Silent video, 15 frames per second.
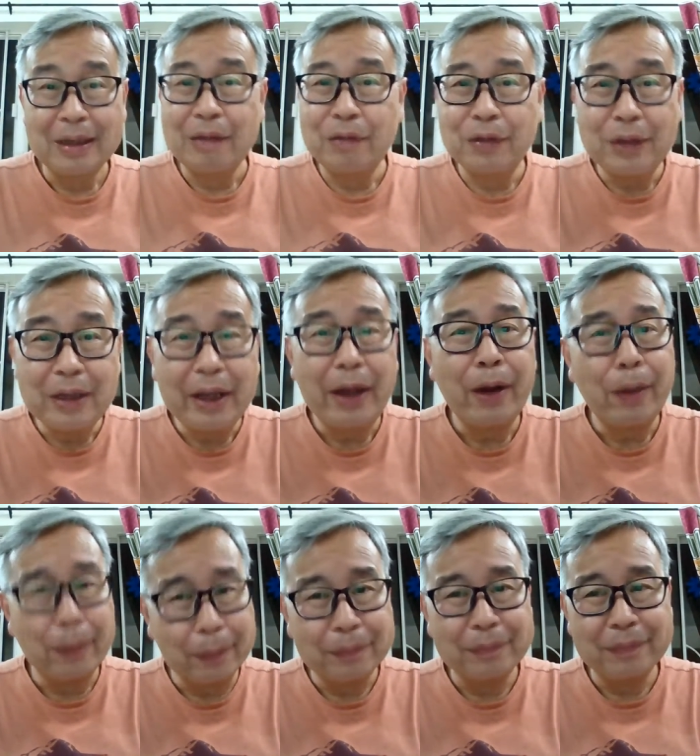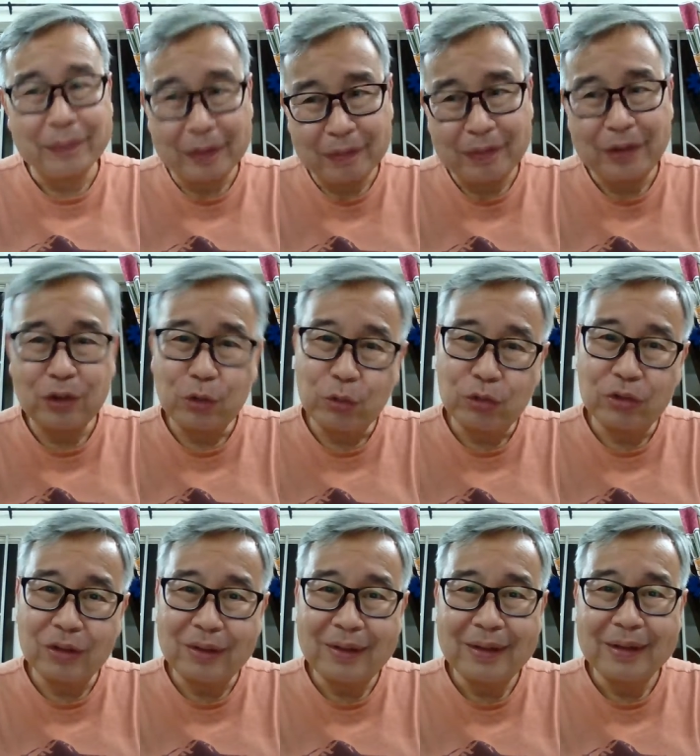if you need help you need
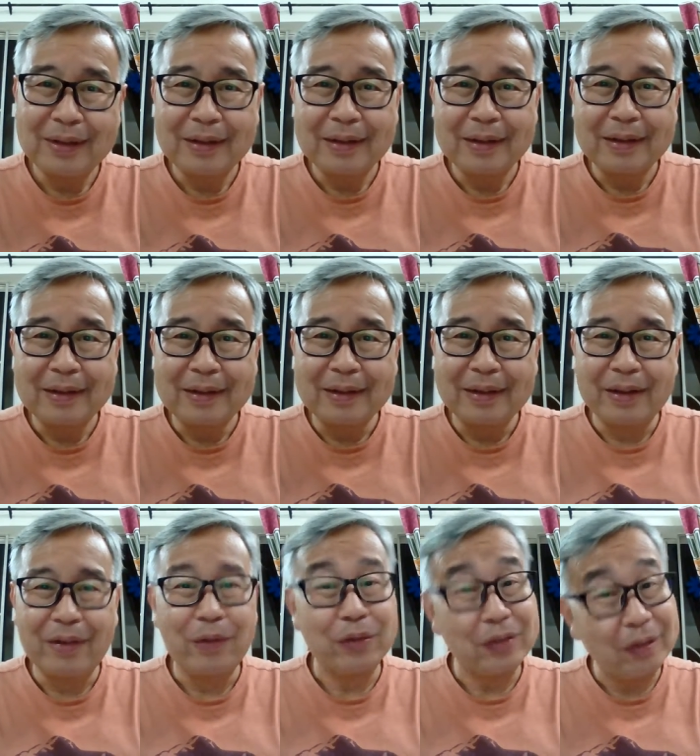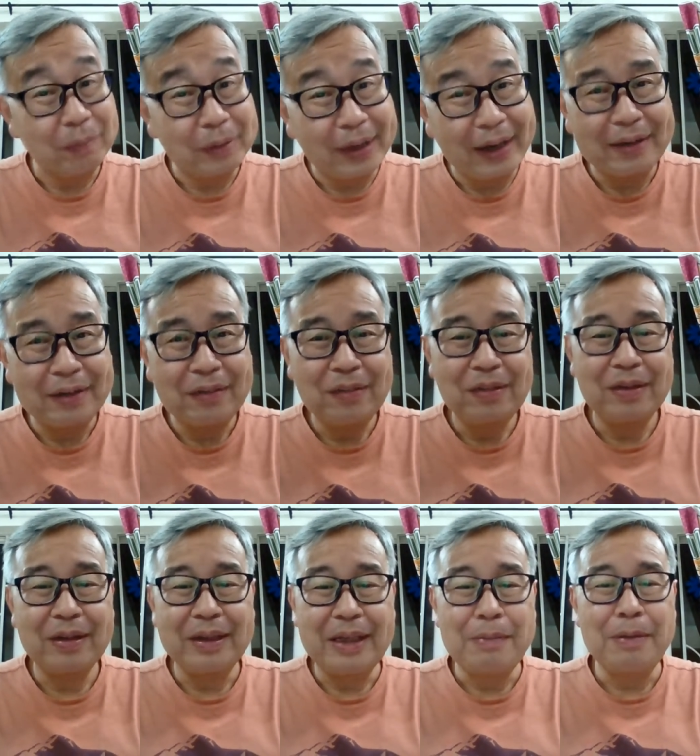tuition or some
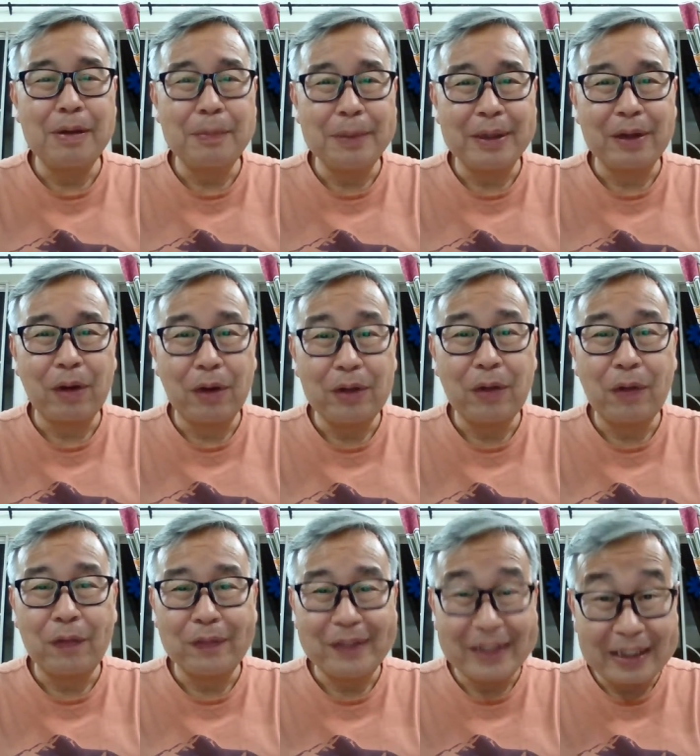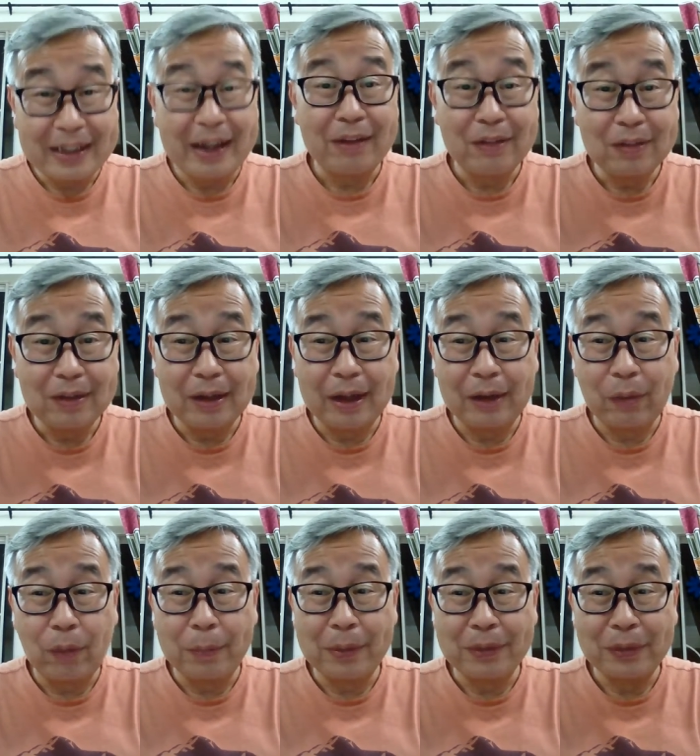guidance email me Colin Ong ts at
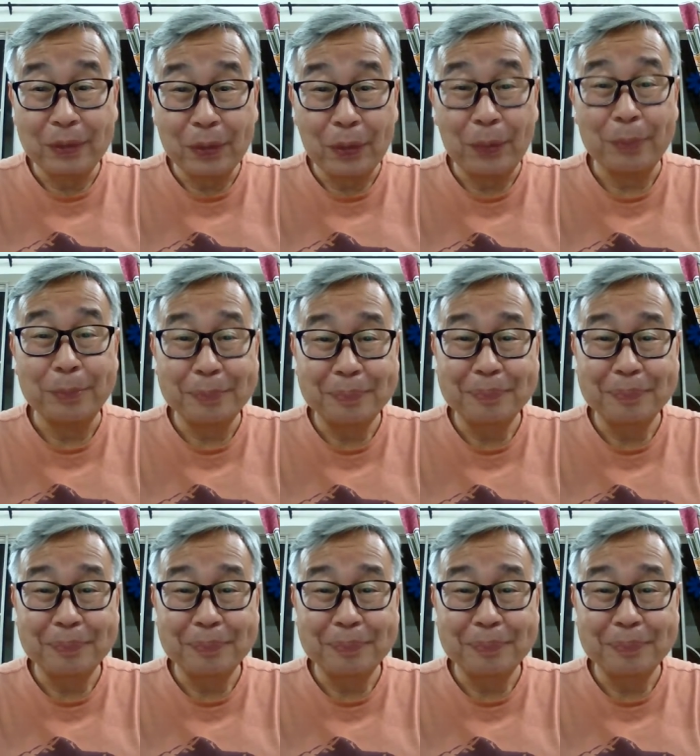hotmail.com